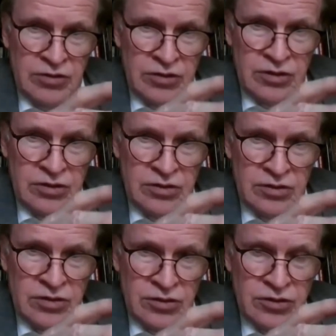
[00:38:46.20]

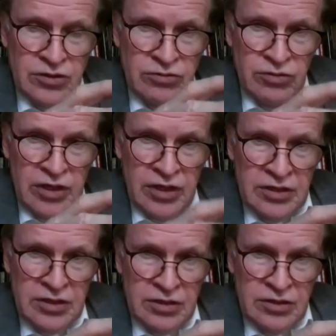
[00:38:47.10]
She really
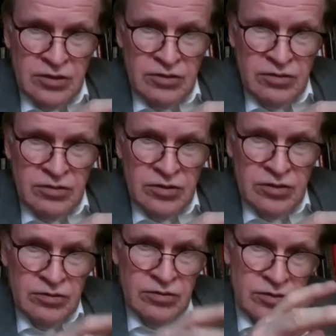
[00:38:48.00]
listened to
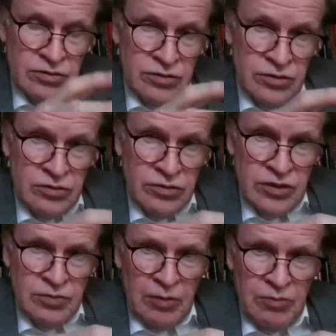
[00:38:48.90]

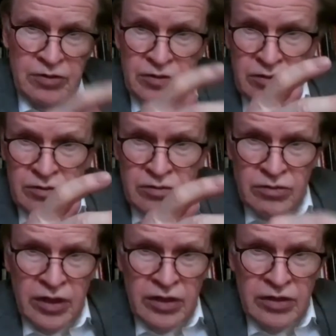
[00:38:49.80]
Greenspan, but
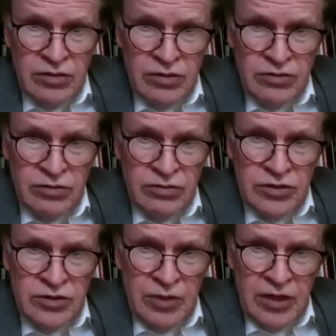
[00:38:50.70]

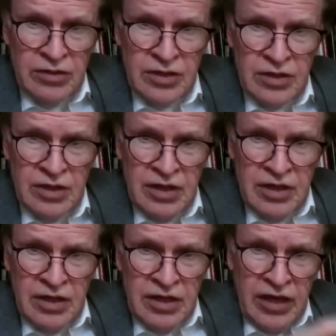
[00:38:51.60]
Greenspan, I think,
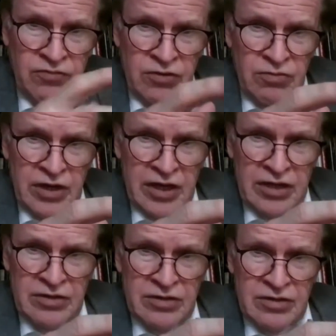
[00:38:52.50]
everywhere
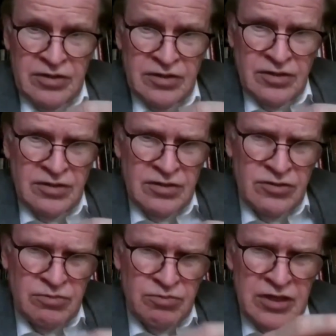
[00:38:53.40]
had this
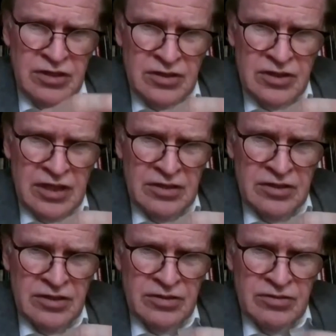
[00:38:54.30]
tremendous stature.